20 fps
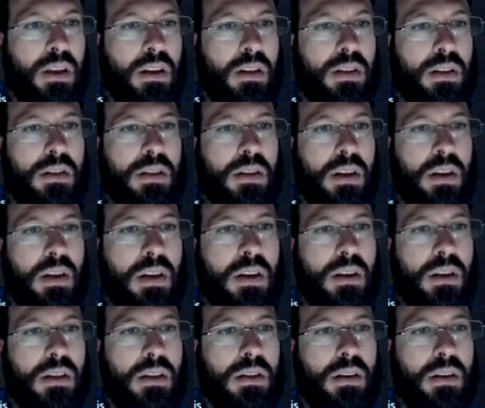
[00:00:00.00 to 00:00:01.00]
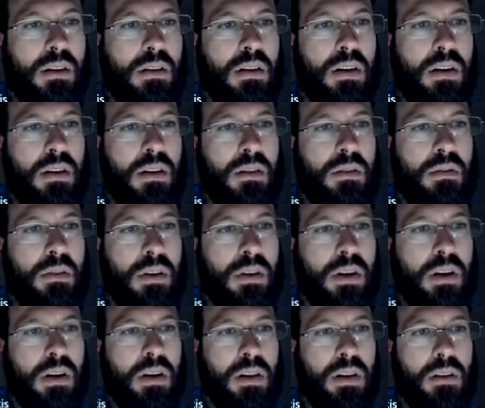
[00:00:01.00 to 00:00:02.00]
says, all right, we're
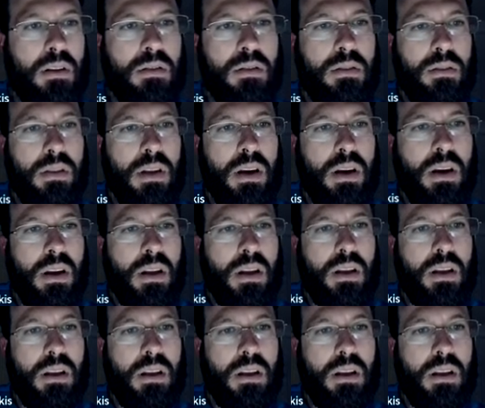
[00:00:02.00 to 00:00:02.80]
going to go do that.